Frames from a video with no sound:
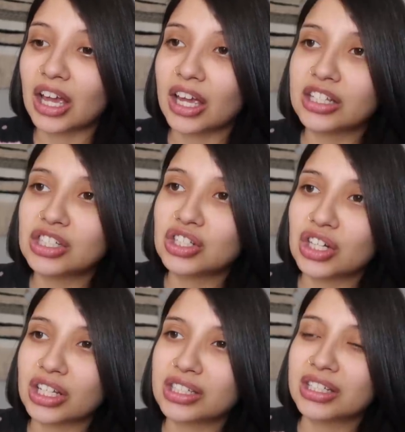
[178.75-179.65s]
It's
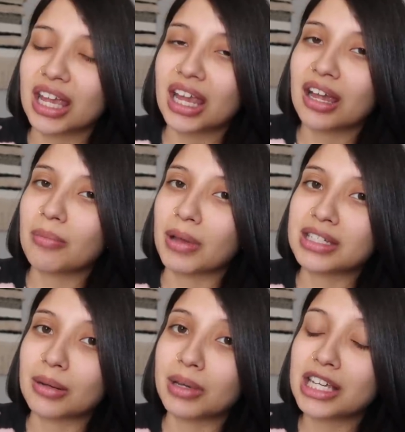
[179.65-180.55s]
just like my
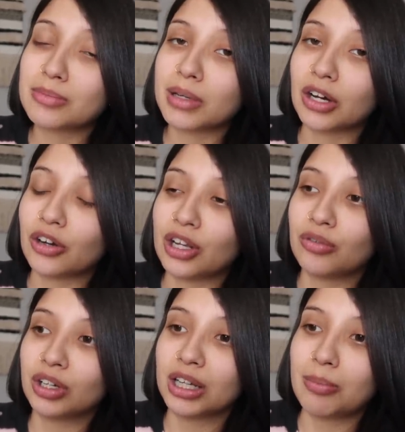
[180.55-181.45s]
stomach has been
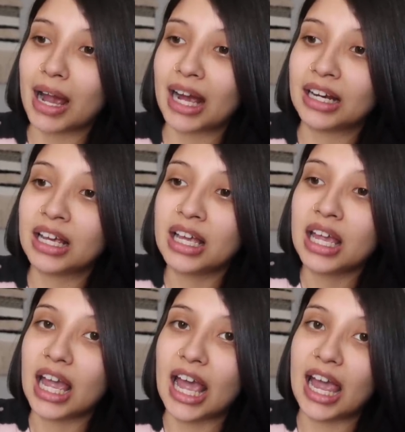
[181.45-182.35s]
hurting really bad
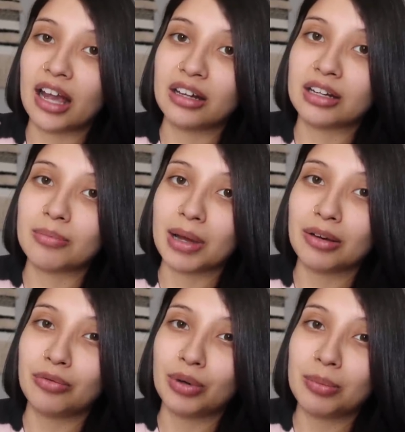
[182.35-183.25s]
and my
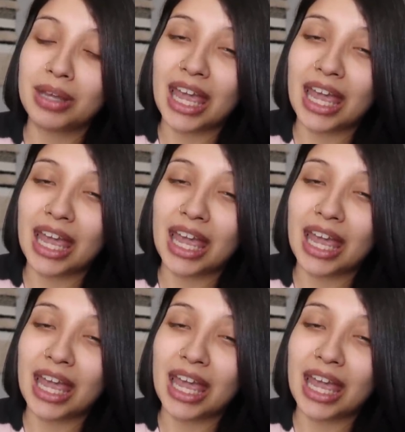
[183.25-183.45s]
rib